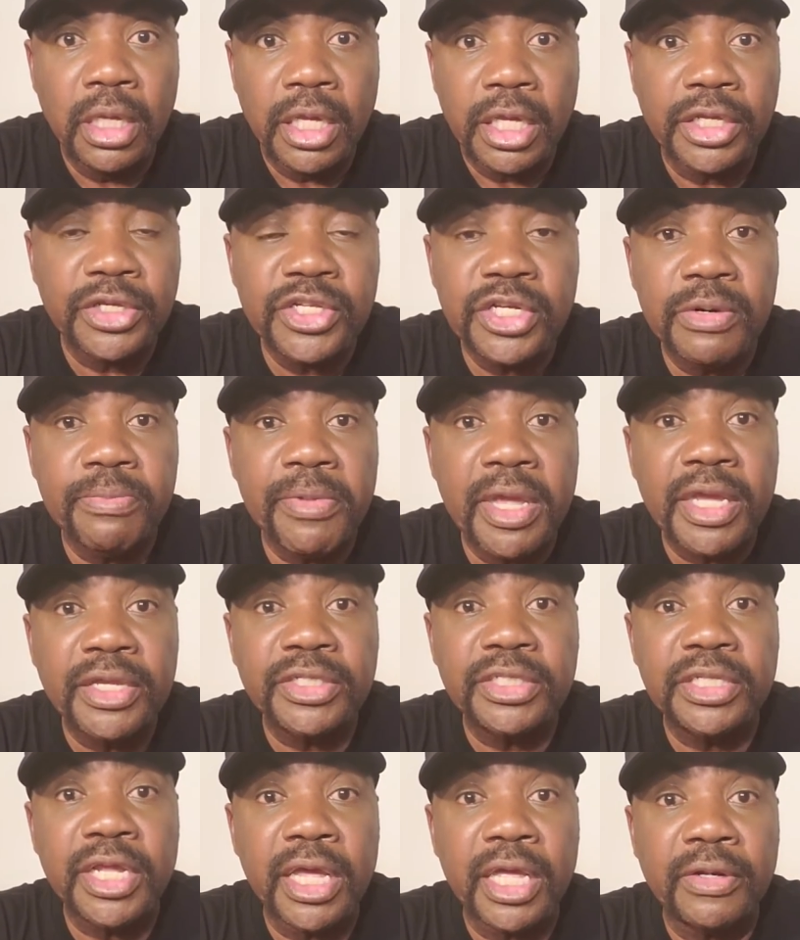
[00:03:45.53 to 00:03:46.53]
Isn't it
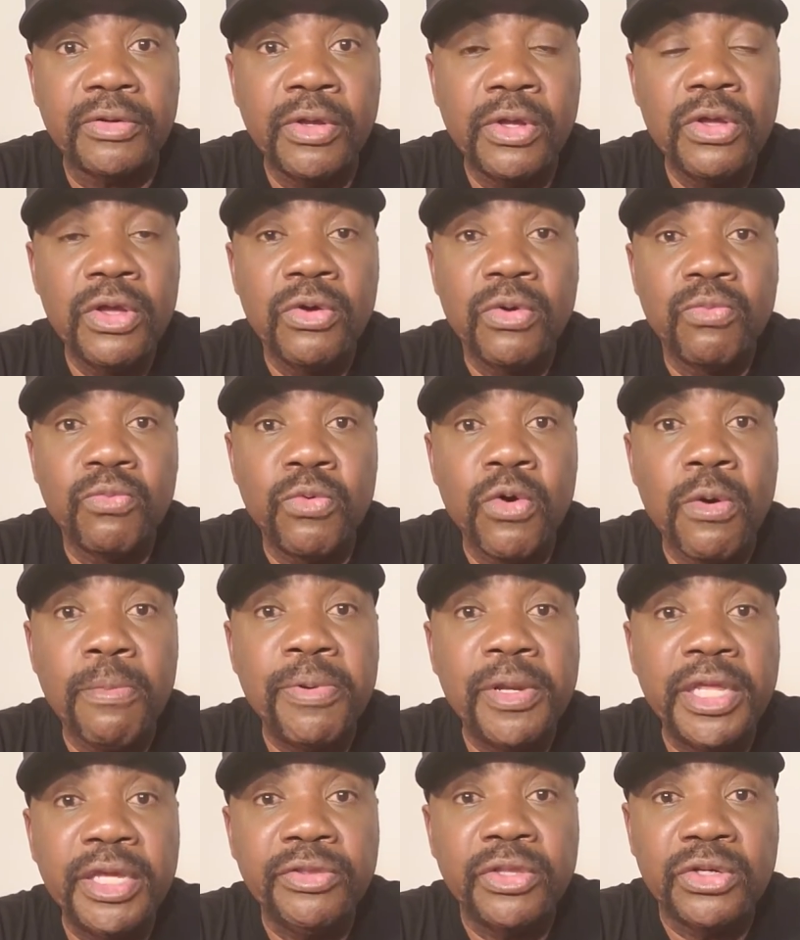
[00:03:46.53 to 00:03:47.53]
amazing that we'll
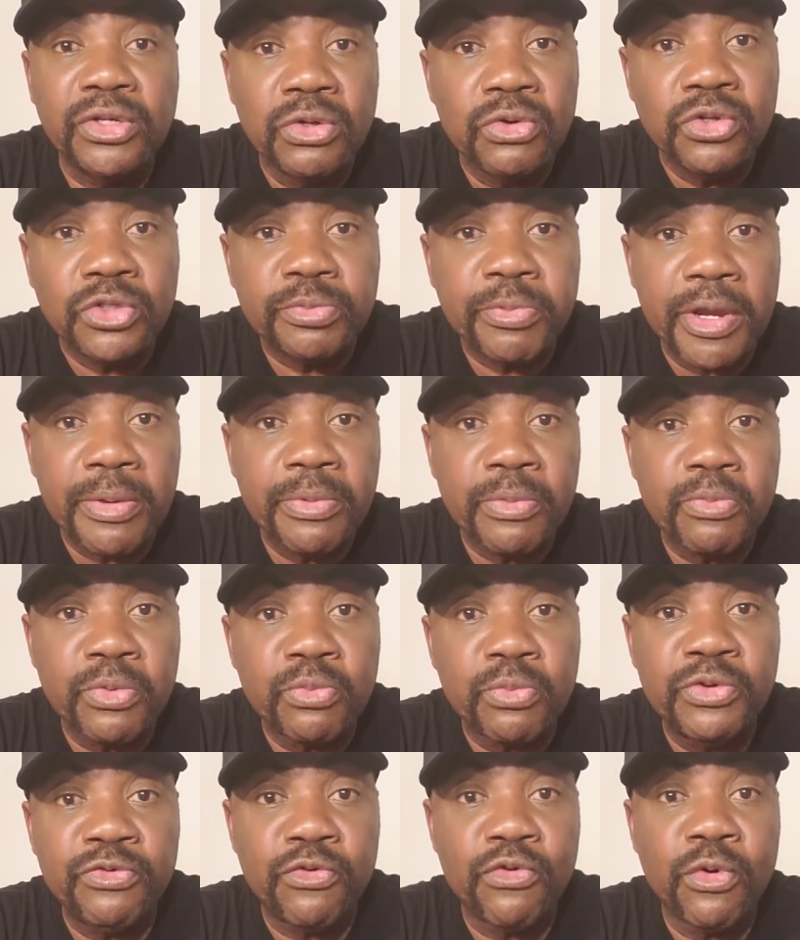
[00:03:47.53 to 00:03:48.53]
believe the newspaper
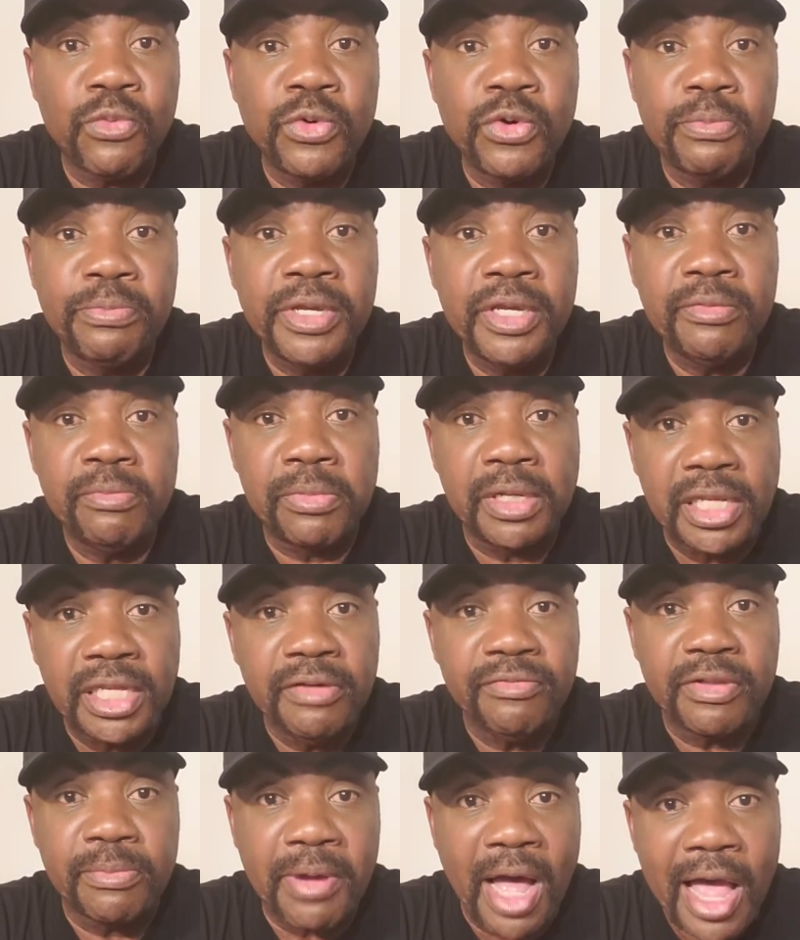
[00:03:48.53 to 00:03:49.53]
before we'll
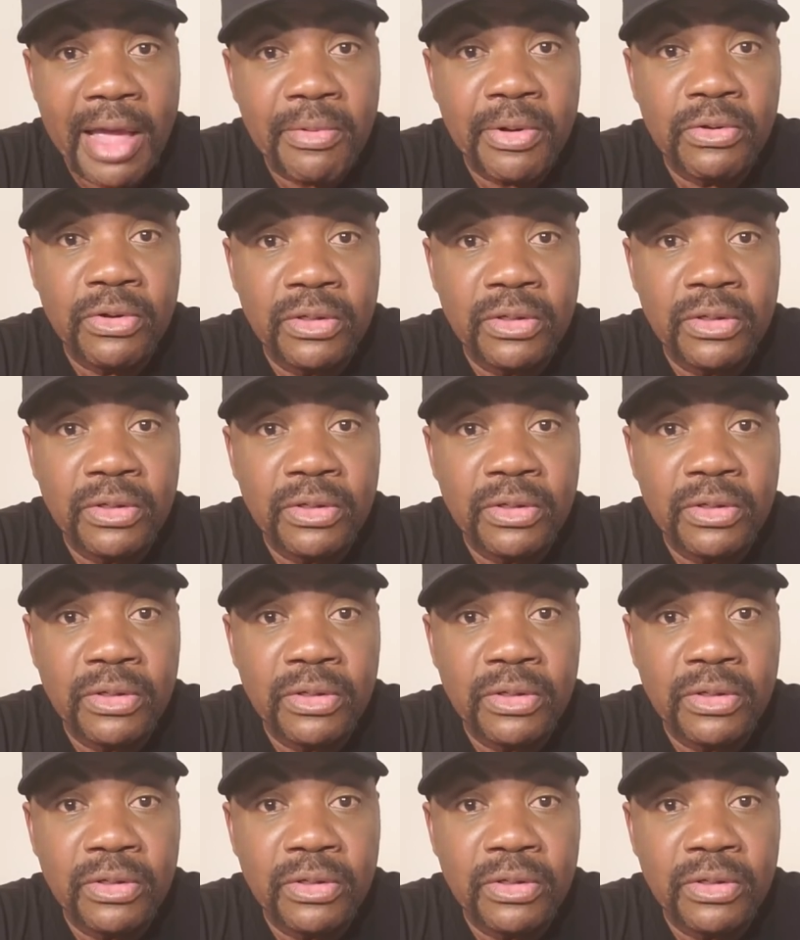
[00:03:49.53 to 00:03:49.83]
believe the Bible?